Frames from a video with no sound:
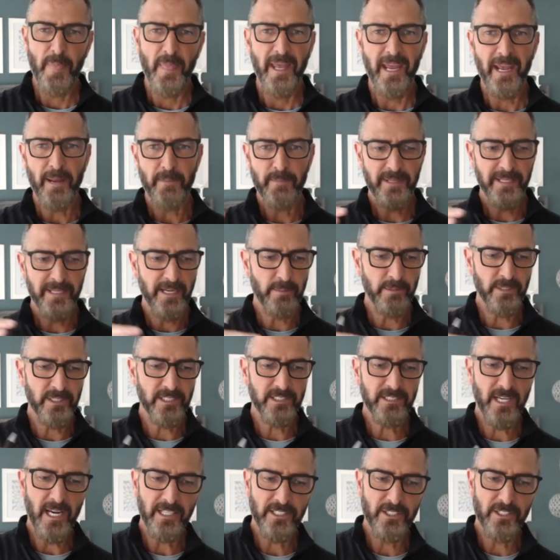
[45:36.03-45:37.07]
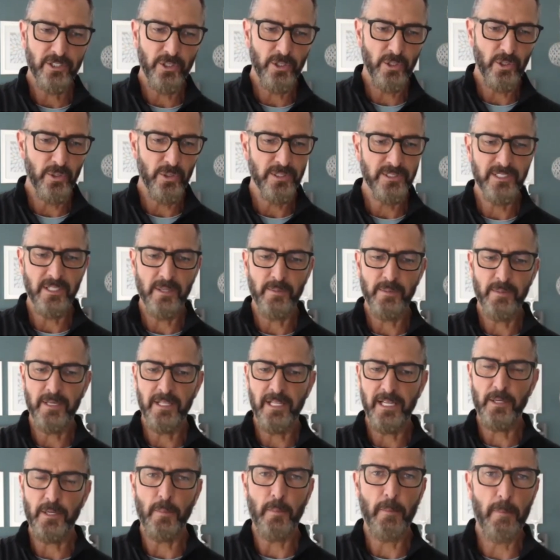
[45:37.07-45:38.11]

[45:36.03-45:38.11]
and being able to talk to somebody like